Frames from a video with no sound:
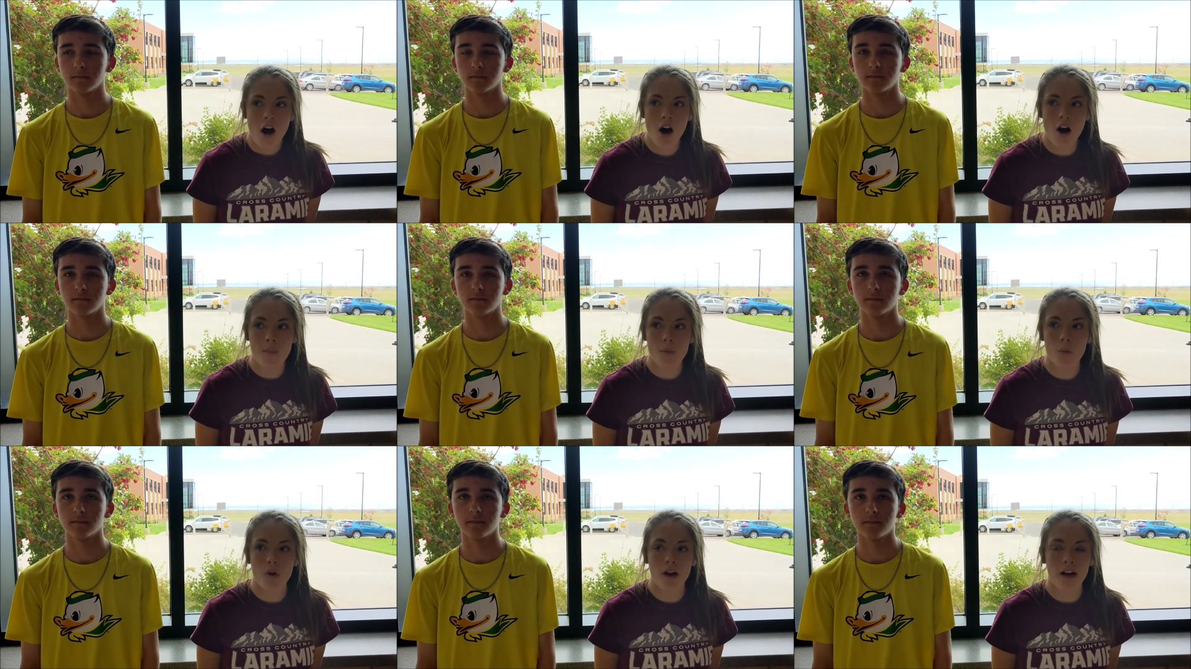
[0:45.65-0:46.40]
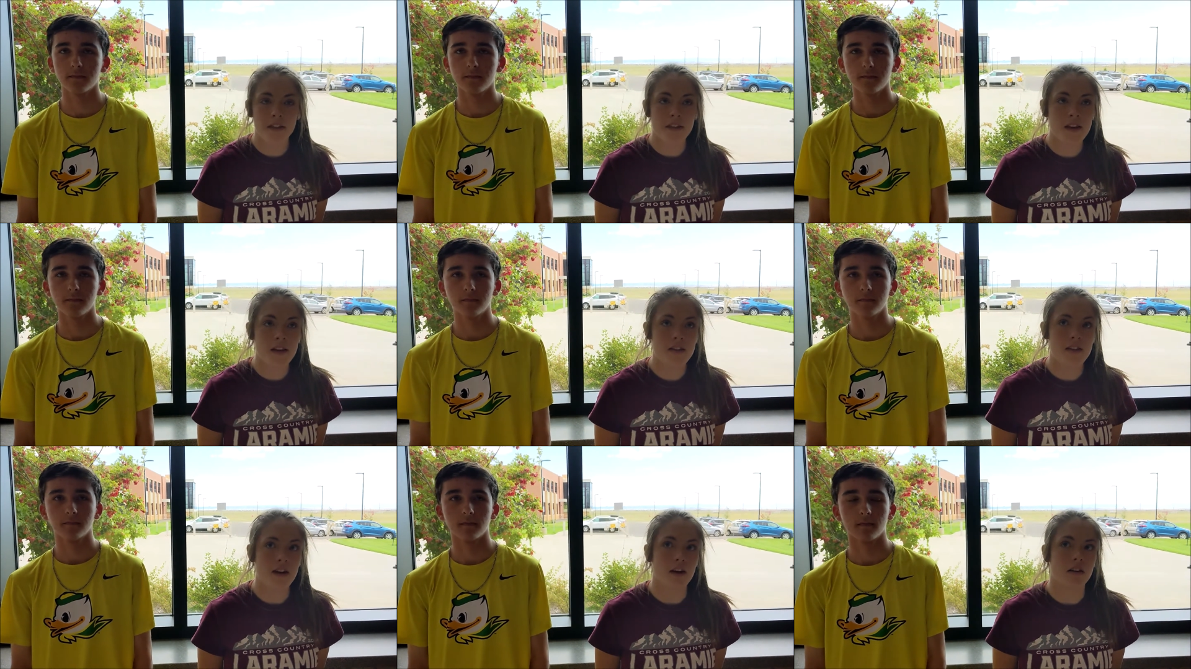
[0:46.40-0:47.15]
Speaker 1: Well, I think
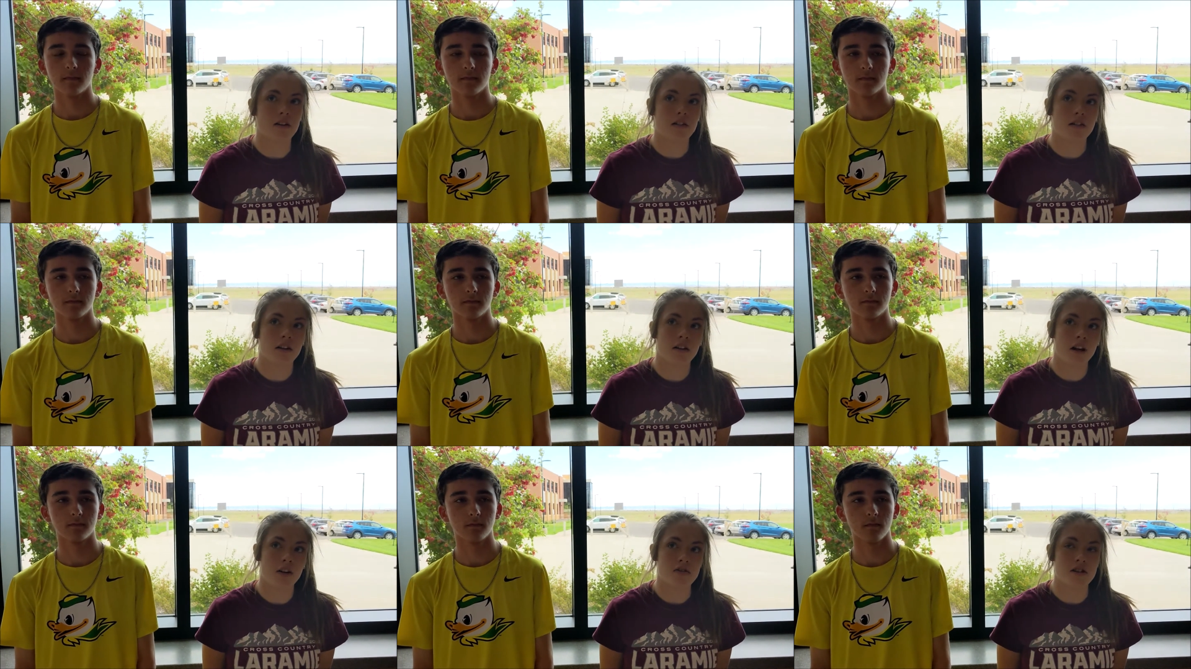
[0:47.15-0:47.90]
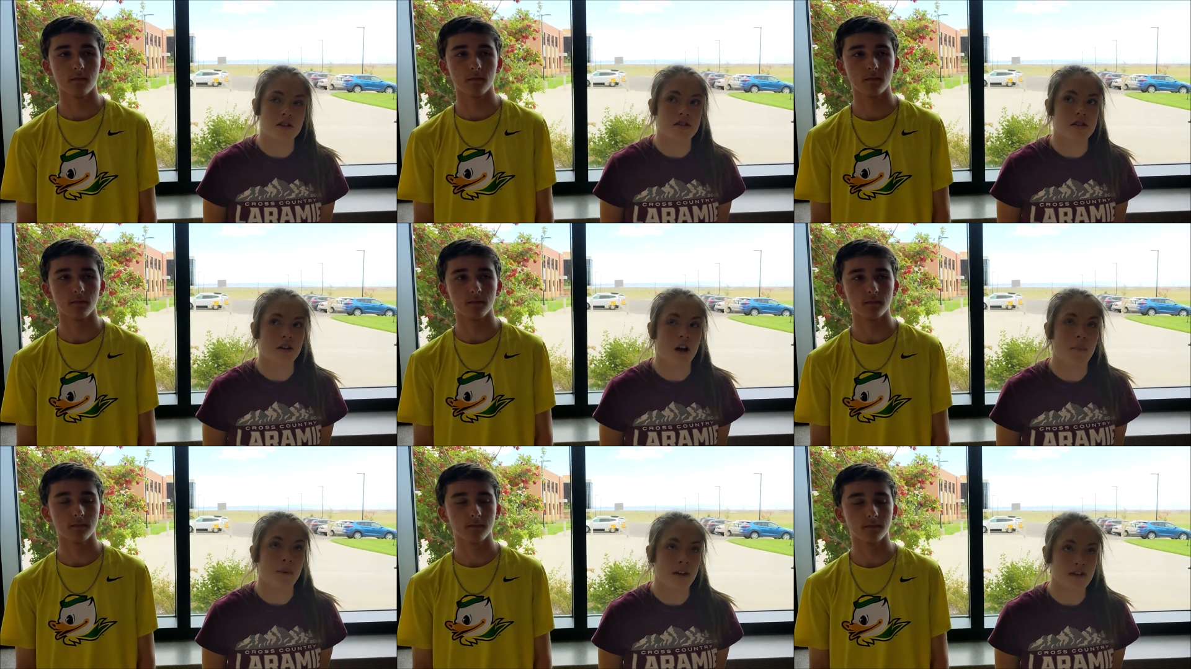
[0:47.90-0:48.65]
that allows us to
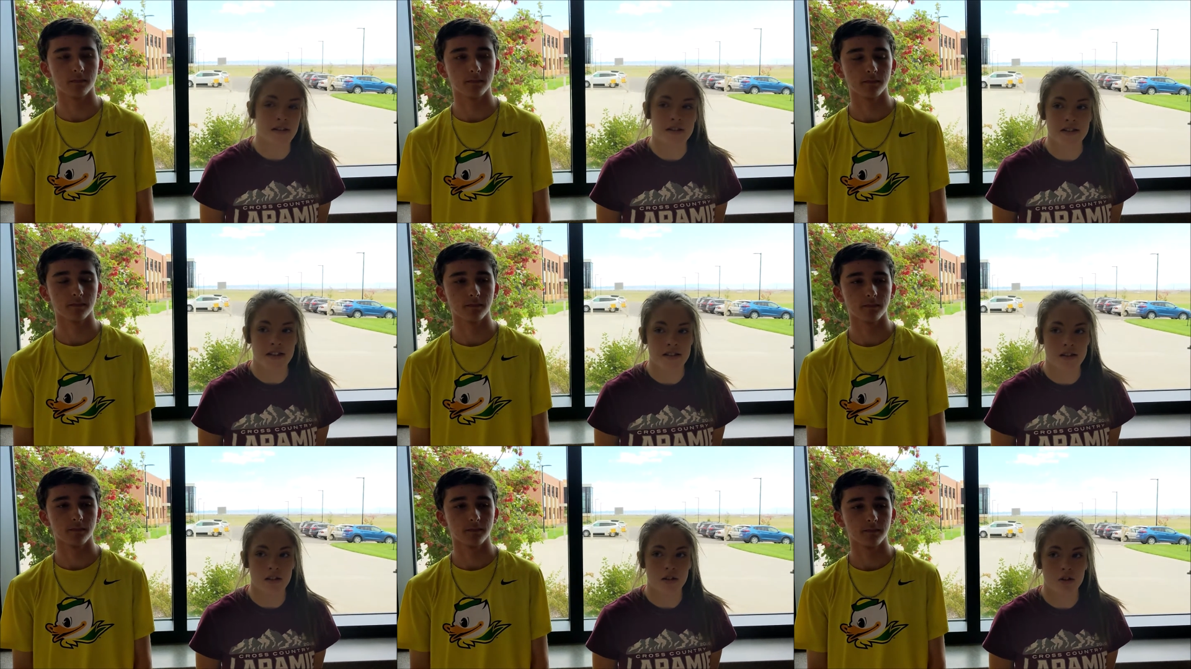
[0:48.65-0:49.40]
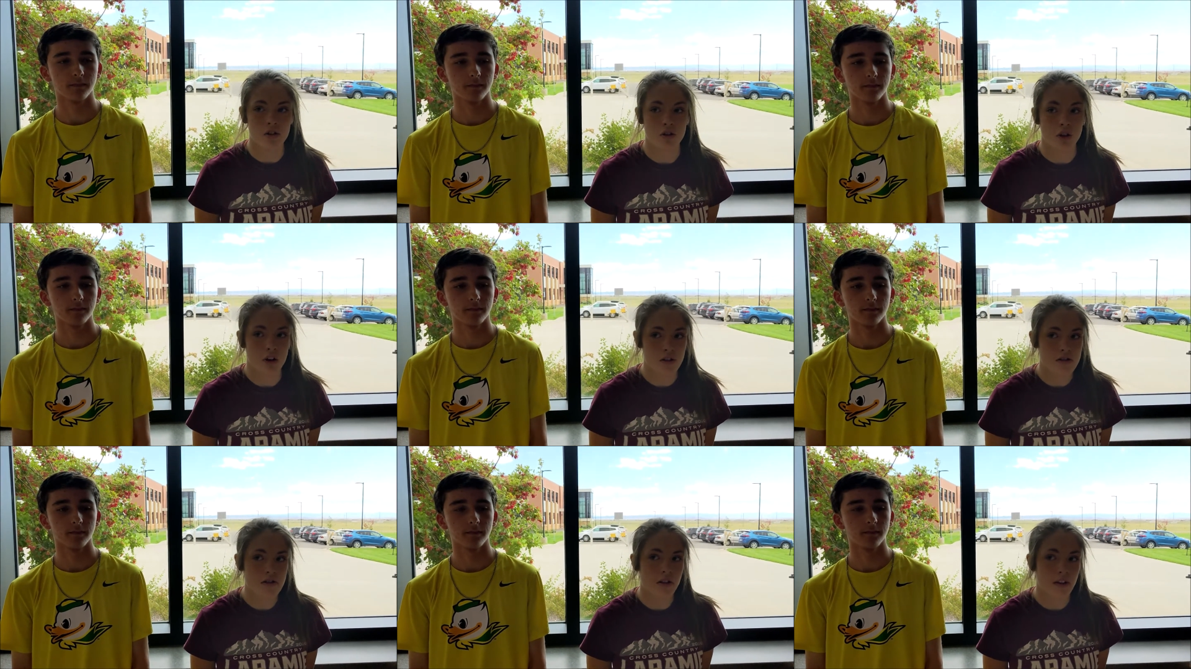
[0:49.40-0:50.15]
come into the season
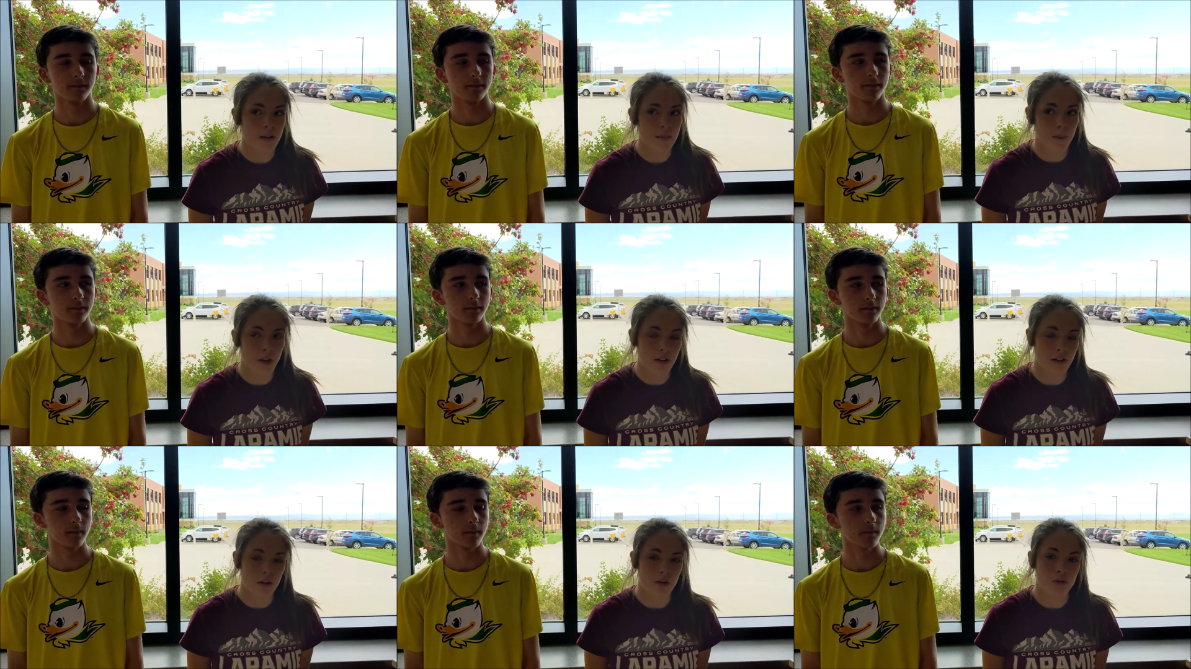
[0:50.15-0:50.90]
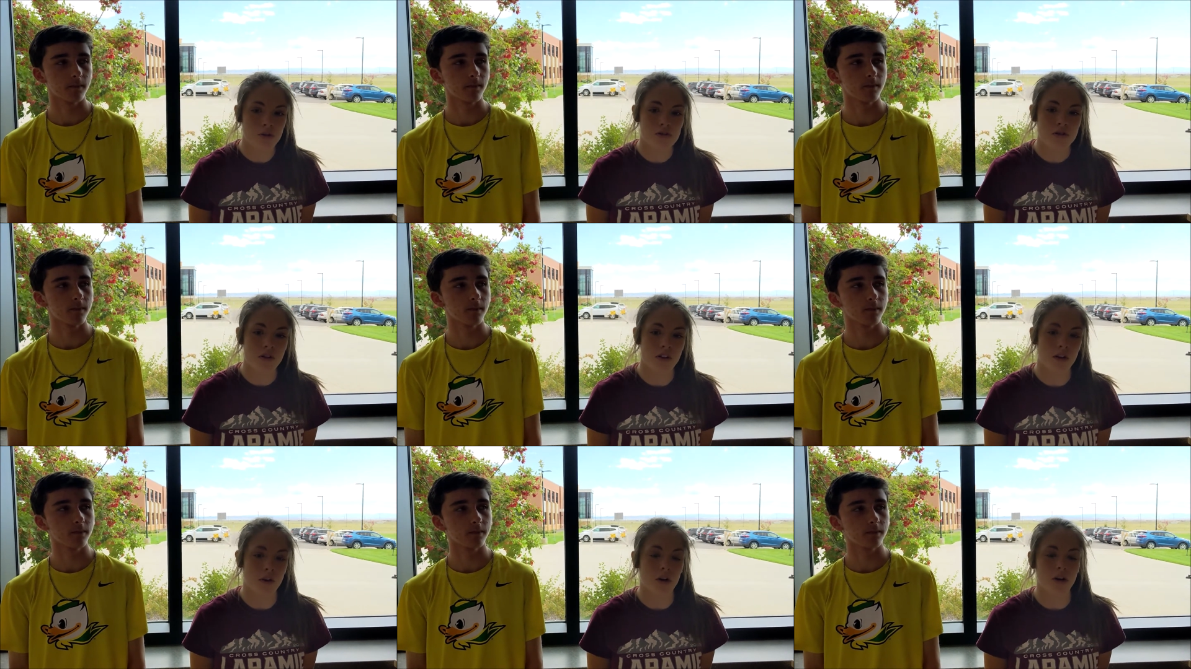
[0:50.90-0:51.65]
not starting brand new, so
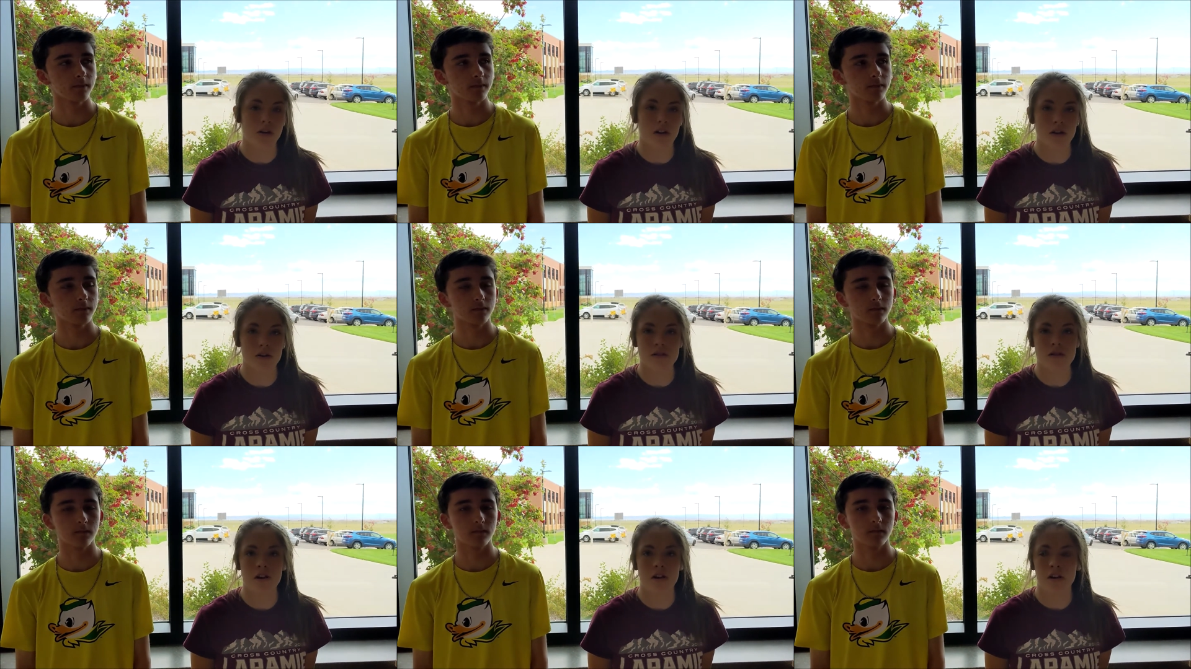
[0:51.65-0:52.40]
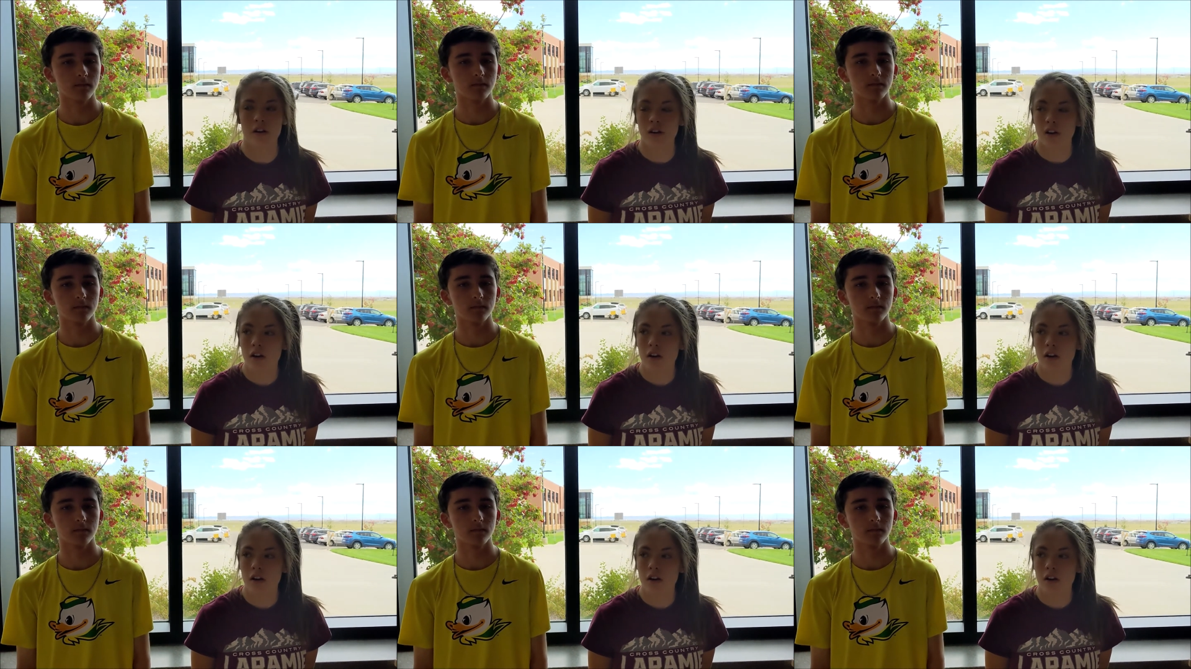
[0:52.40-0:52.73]
like our lungs are